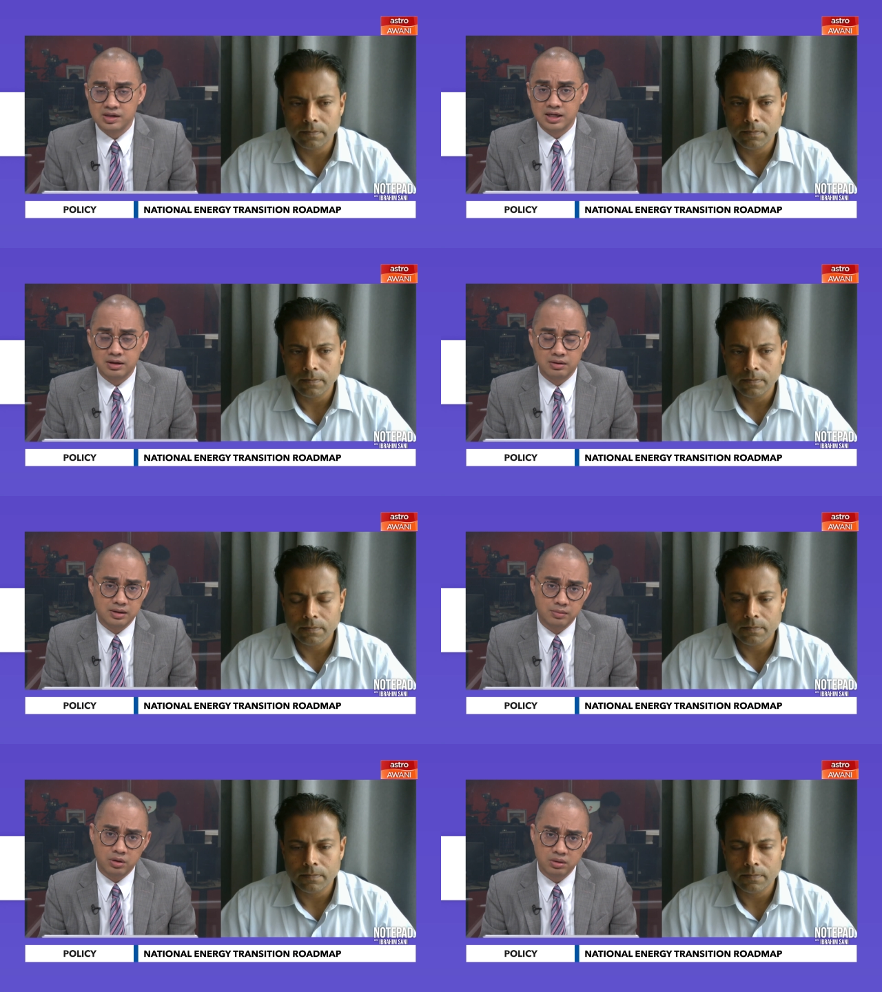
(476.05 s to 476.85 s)
Speaker 1: Yeah,
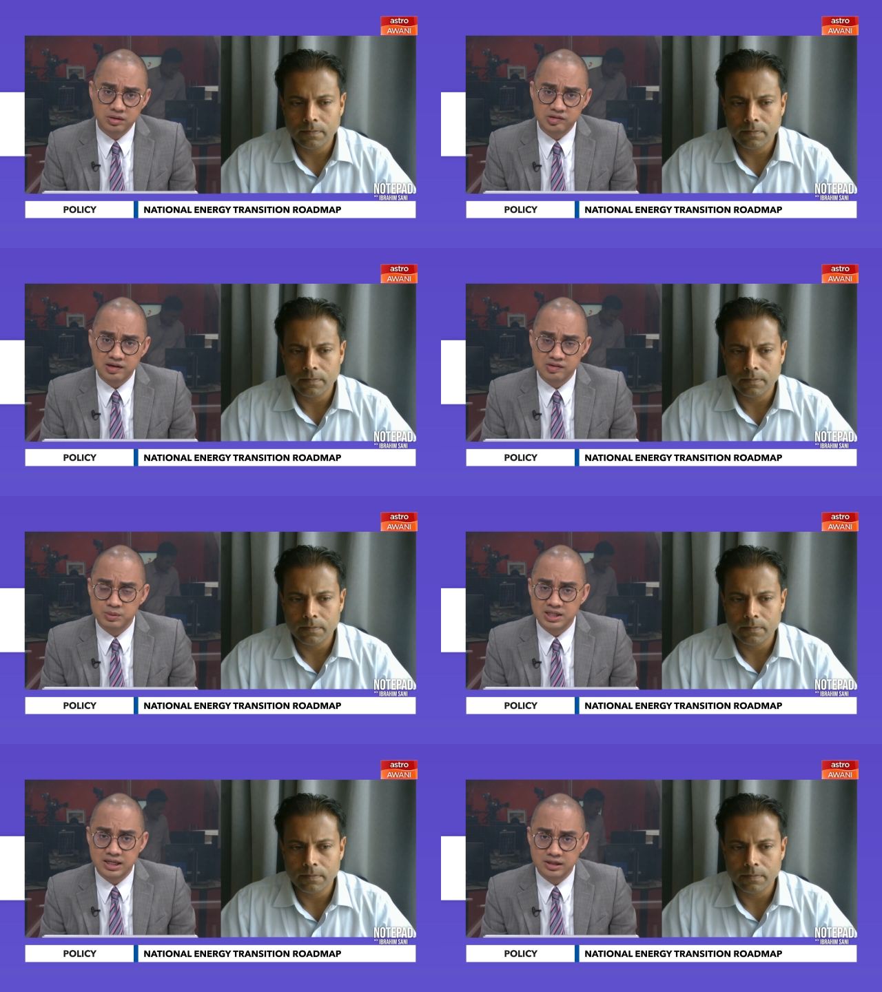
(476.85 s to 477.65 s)
uh, all this has to
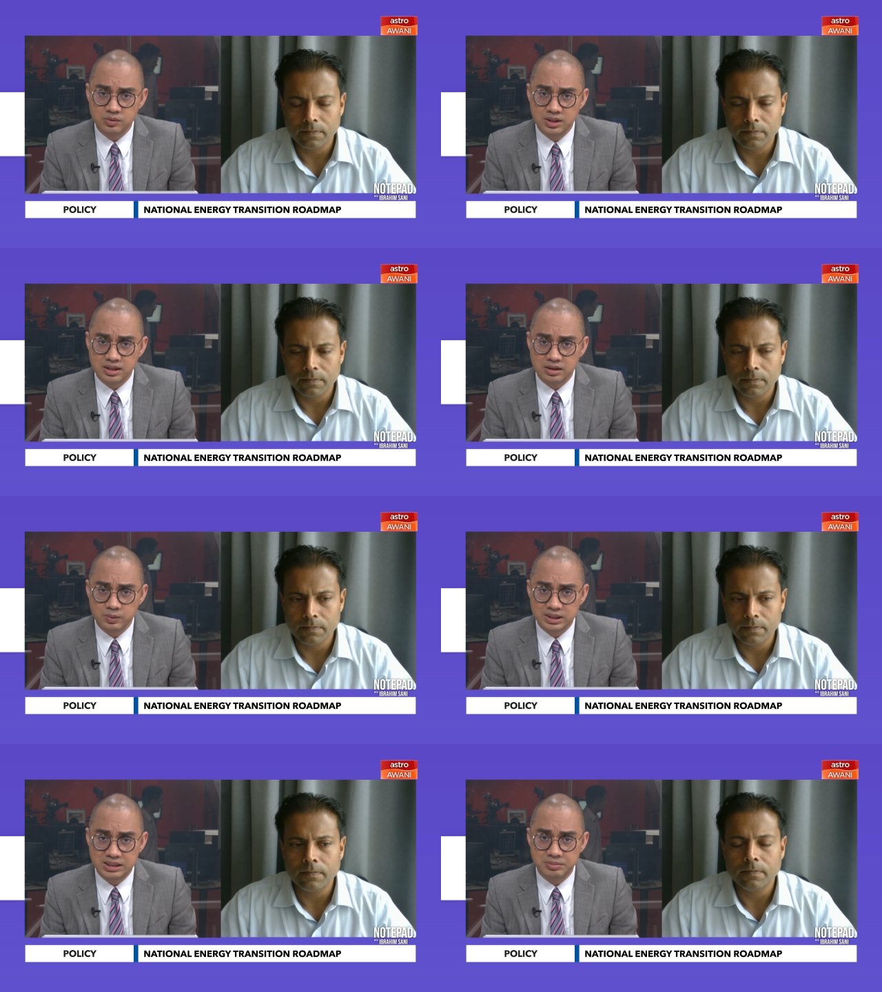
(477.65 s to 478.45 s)
be tied in together
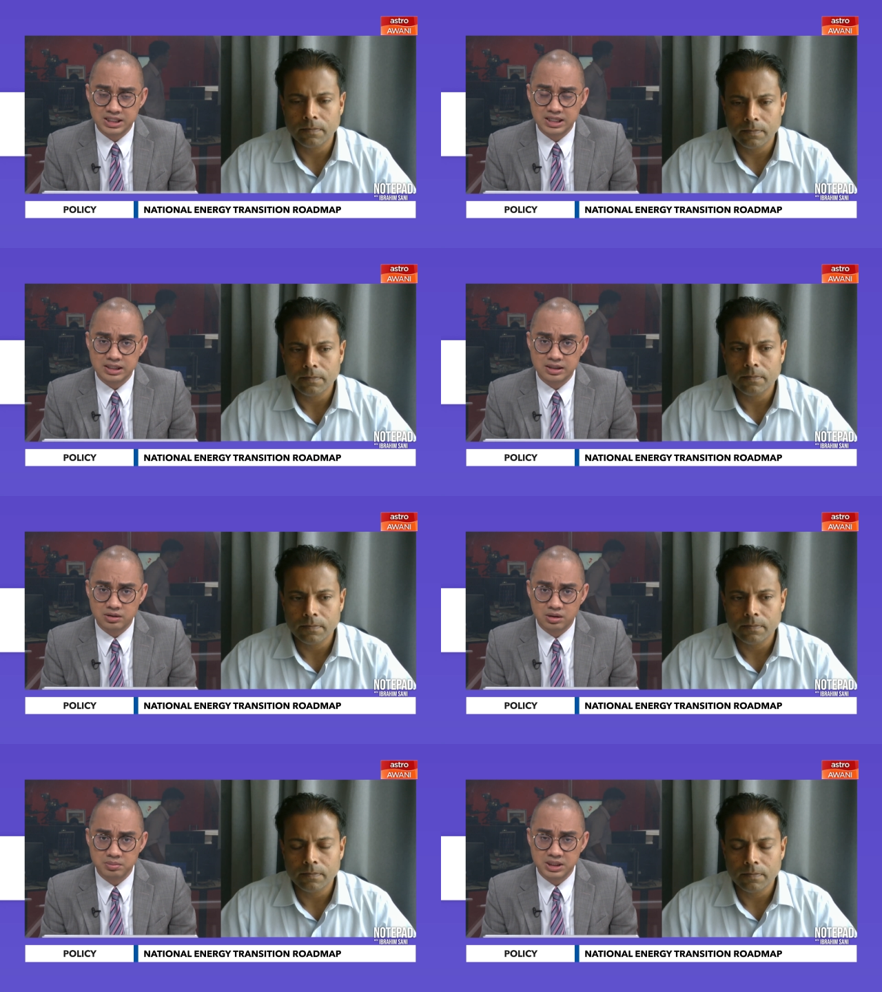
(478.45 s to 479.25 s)
with the Madani
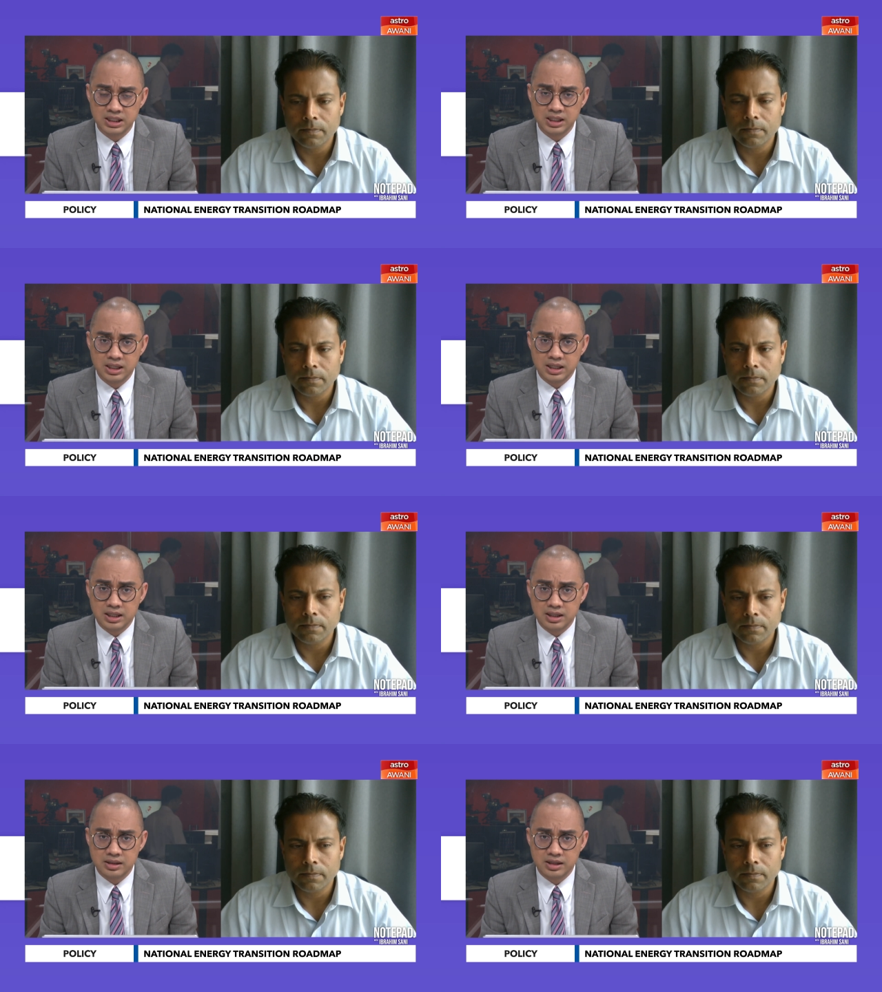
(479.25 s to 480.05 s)
economy
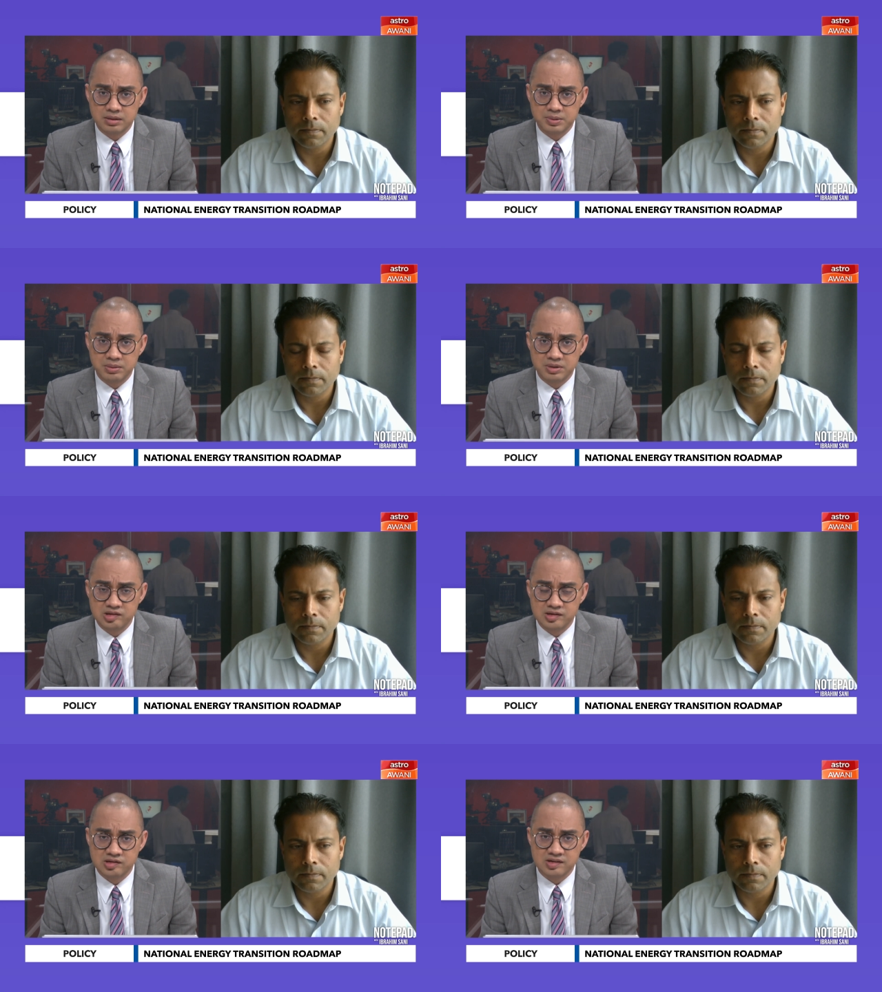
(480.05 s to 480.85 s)
uh, that the Prime Minister